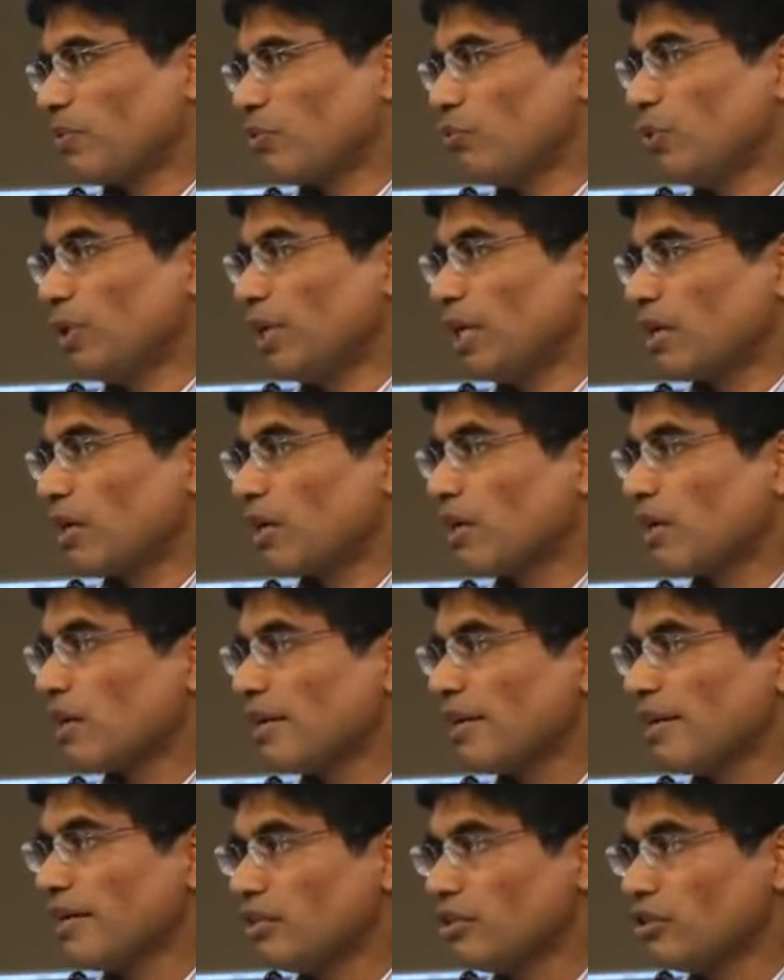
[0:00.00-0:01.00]
We are
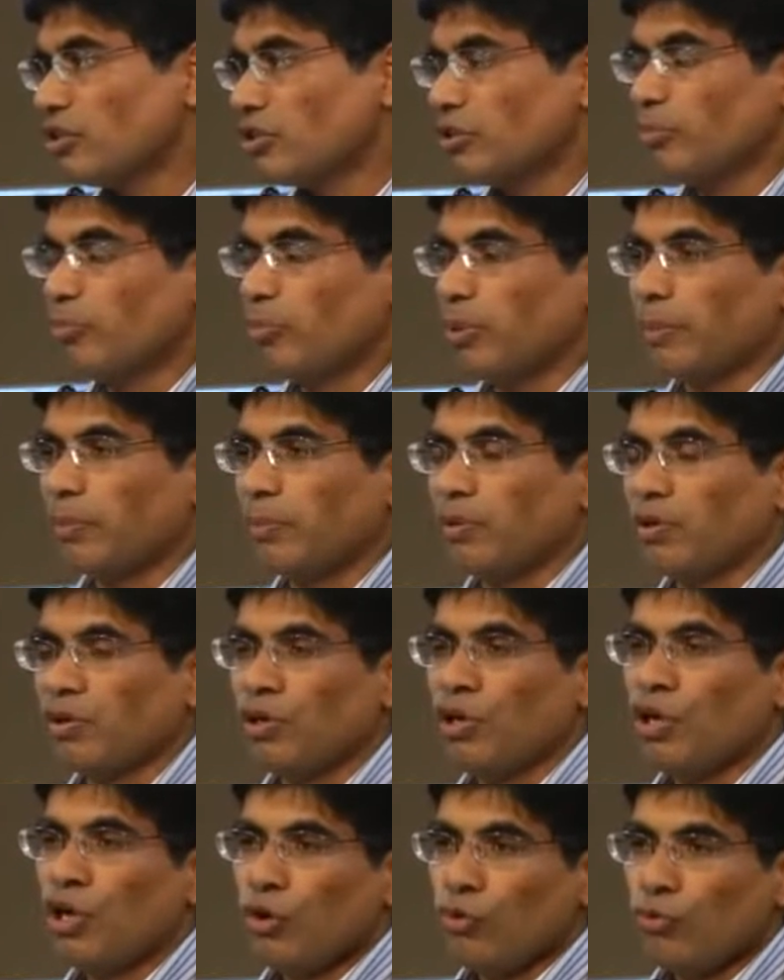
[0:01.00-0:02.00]
cleansed
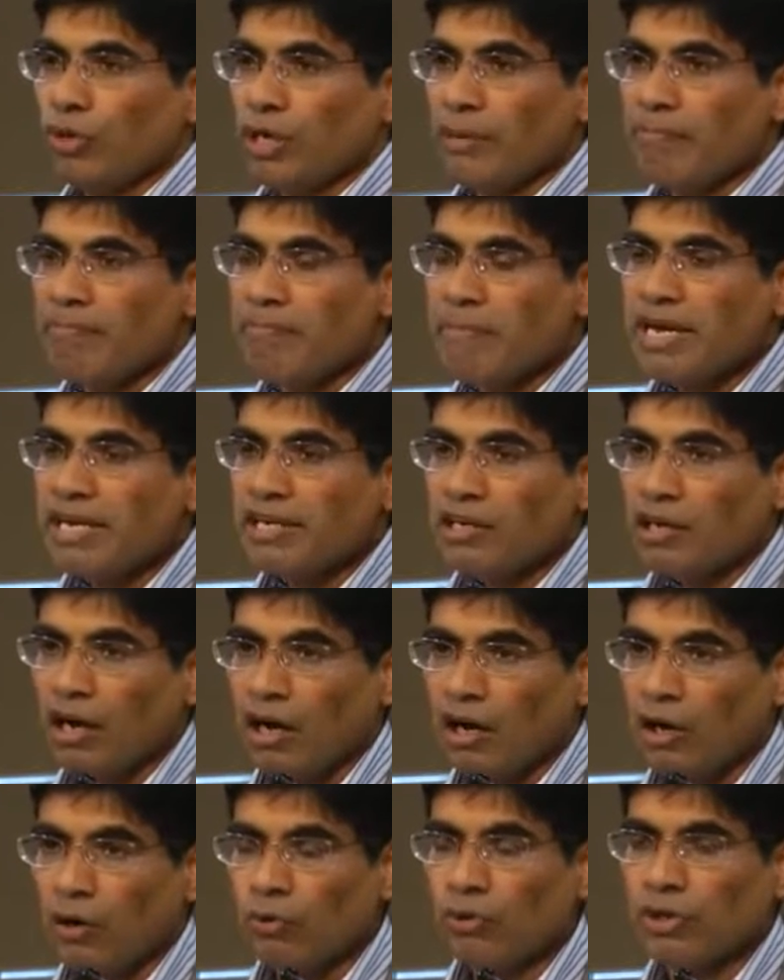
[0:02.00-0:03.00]
people. We are made
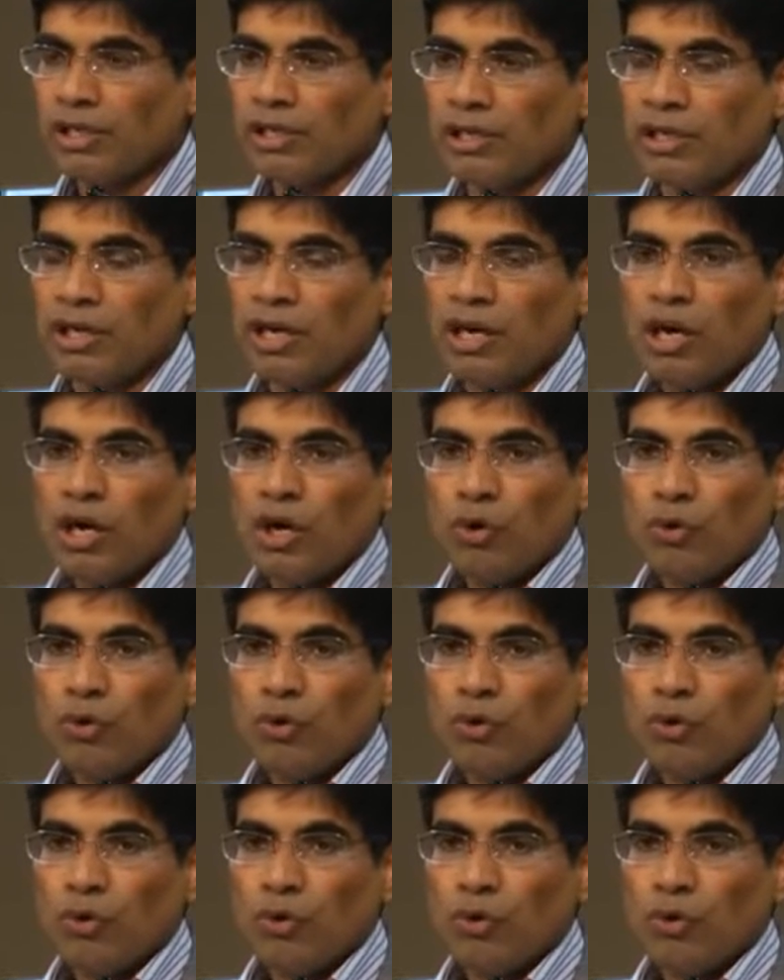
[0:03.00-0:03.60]
holy.